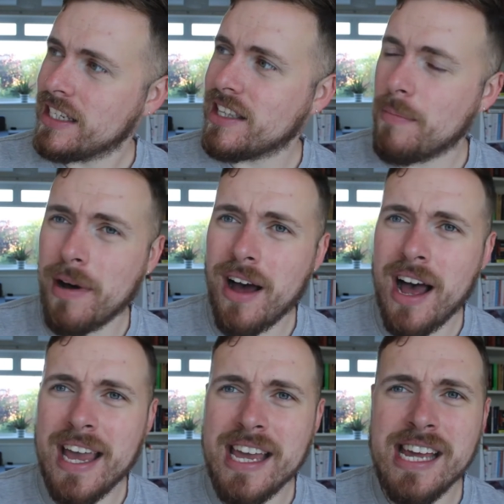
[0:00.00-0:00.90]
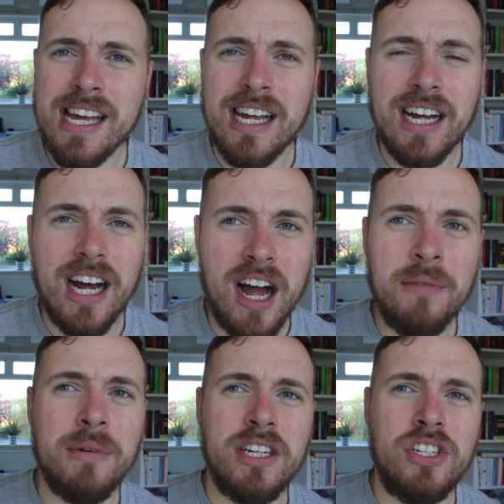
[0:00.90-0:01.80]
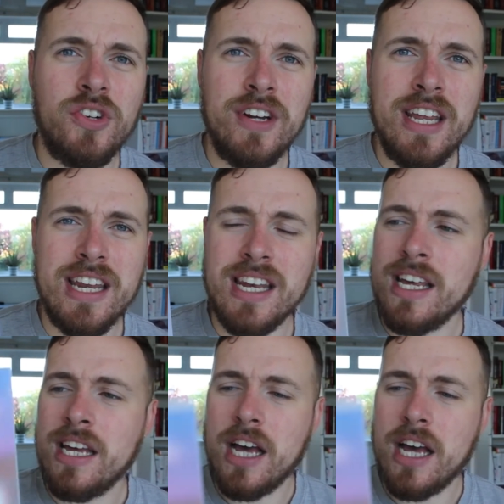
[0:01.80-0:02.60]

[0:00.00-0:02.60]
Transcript: to the party, I'm gonna join in.